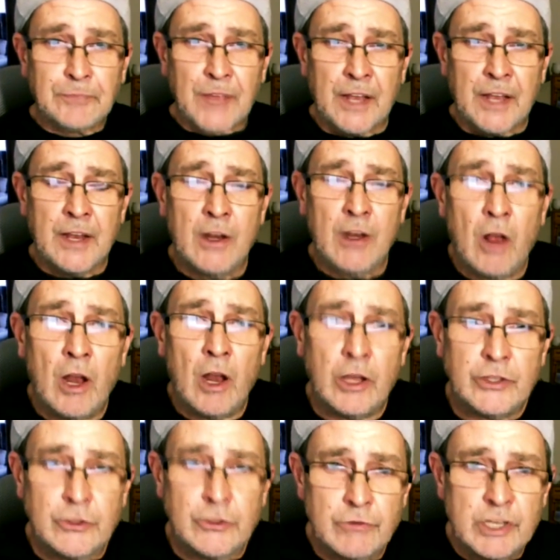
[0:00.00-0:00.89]
and then I
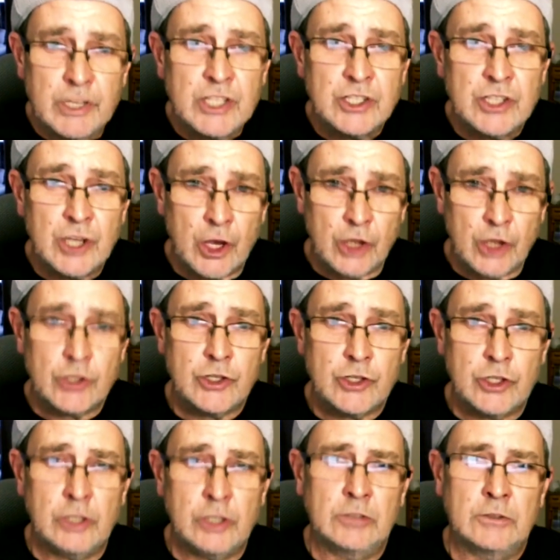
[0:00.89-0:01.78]
like to
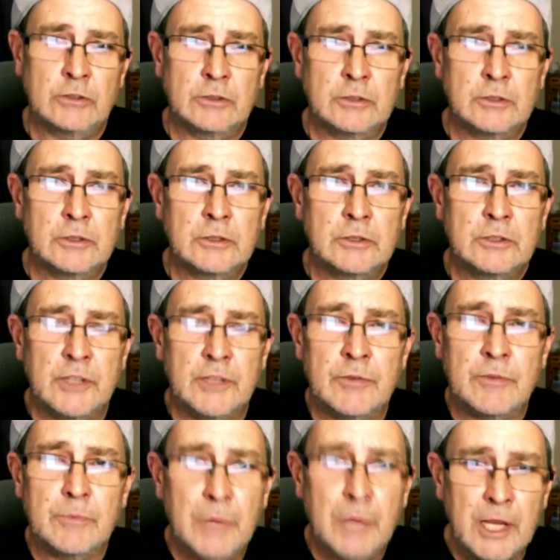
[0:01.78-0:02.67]
research
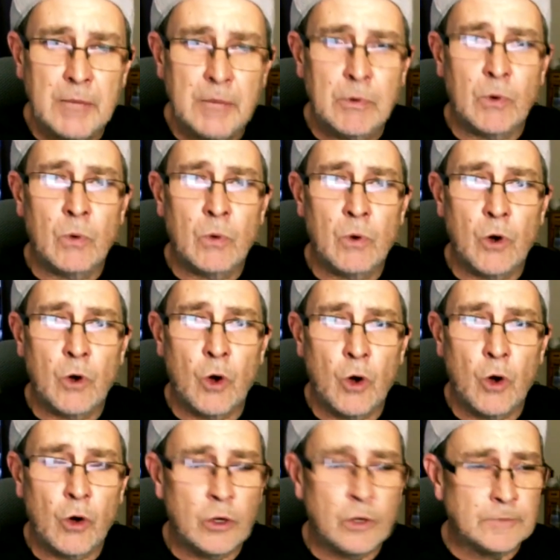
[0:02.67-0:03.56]
different people
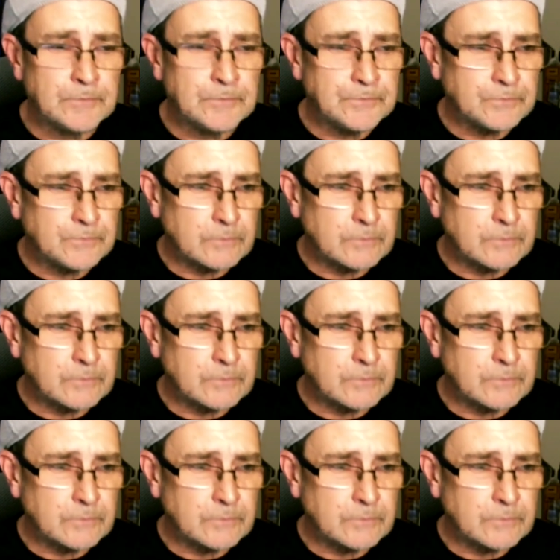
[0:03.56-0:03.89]
yeah. or